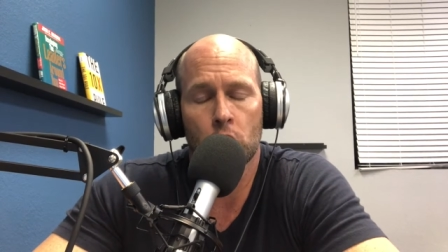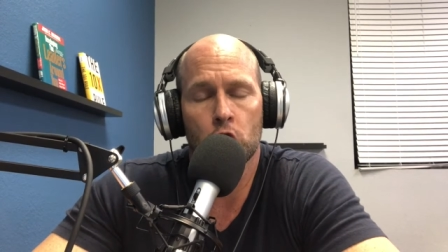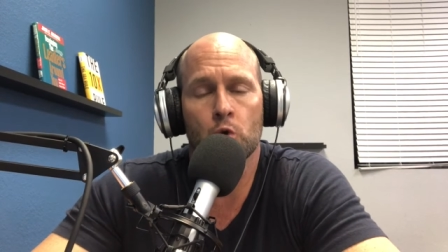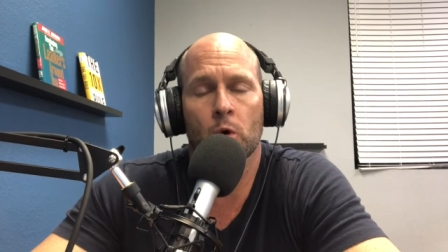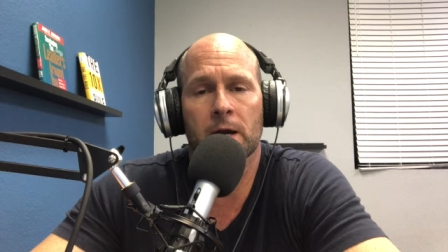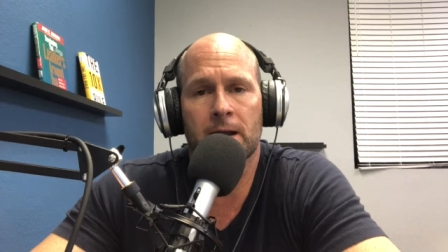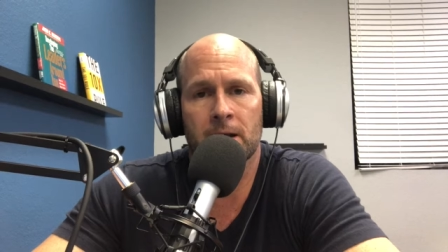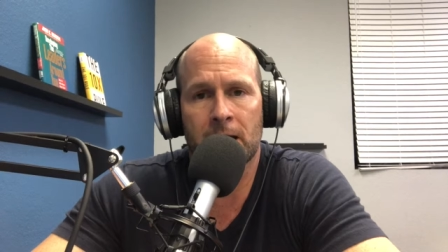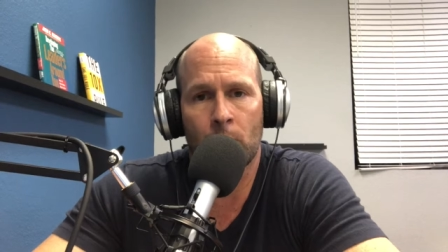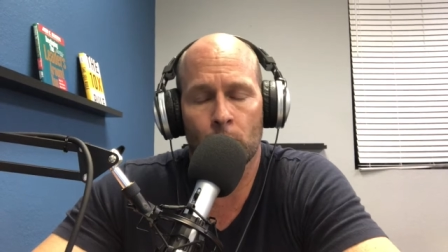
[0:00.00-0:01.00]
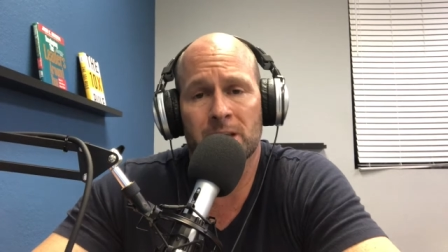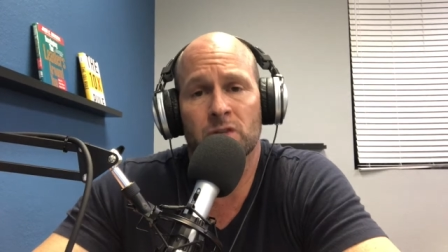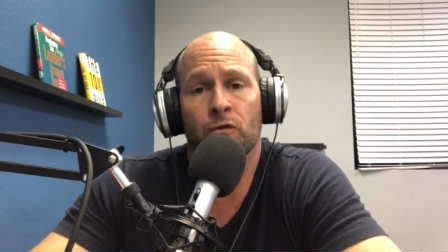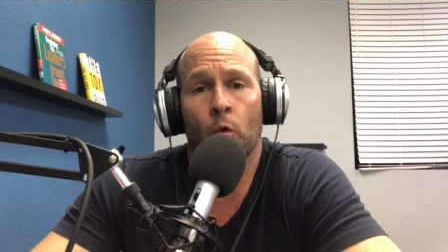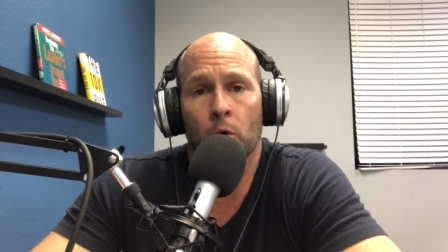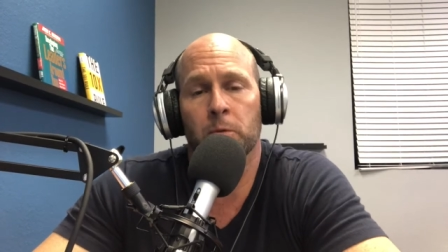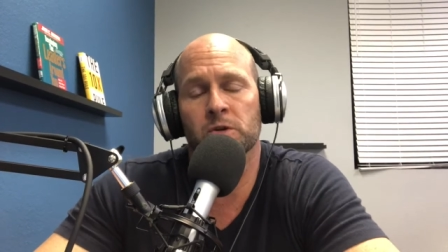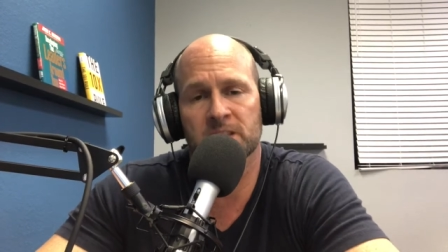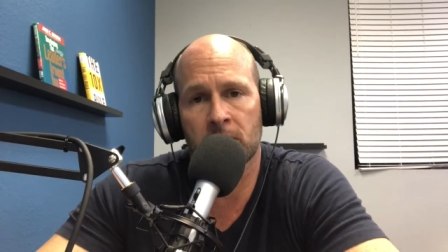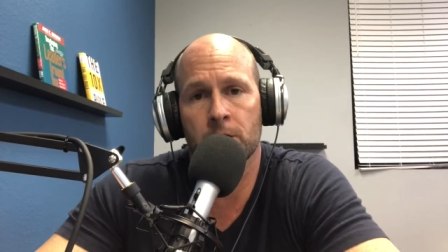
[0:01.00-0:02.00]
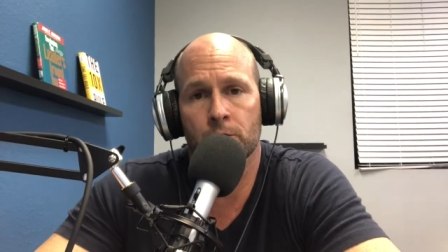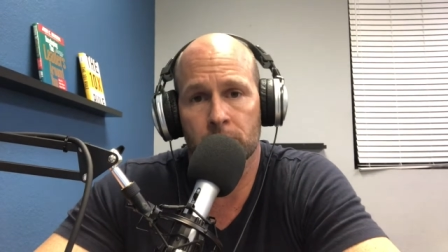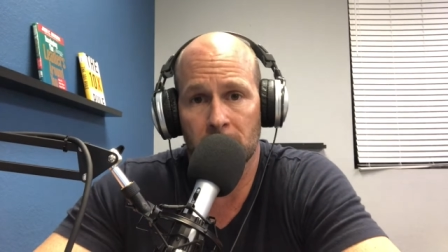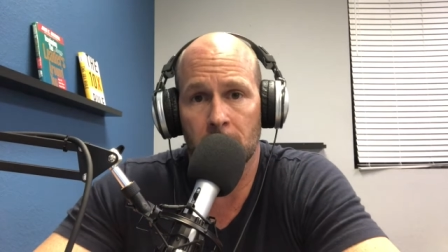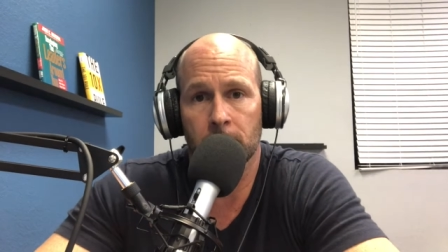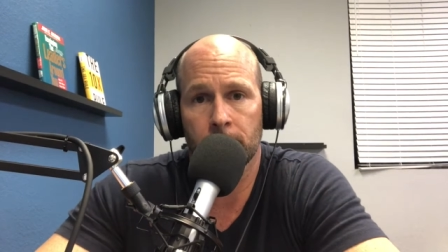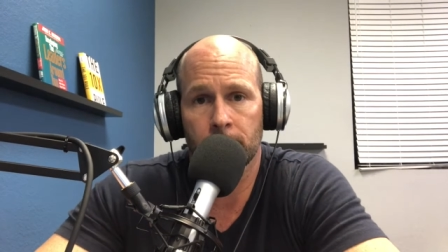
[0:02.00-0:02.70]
you work out an hour, that's 4% of your day.